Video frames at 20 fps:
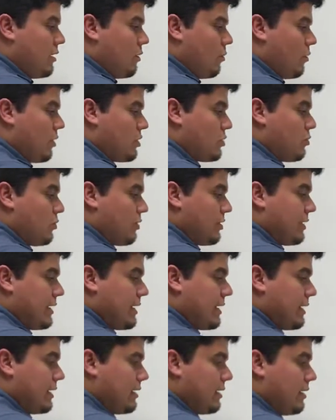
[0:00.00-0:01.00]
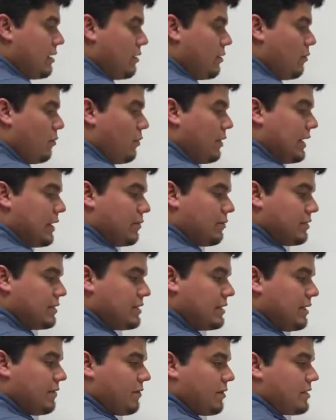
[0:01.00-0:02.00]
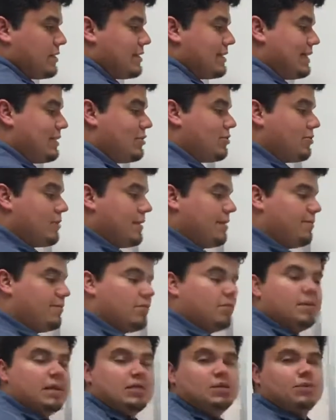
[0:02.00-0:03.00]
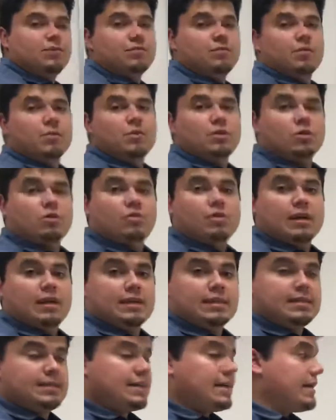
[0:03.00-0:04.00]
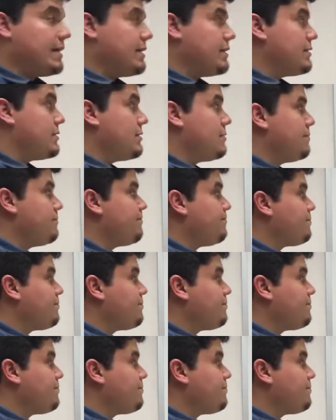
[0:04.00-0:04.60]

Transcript: which will then, we can receive our sensory information from the carotid sinus.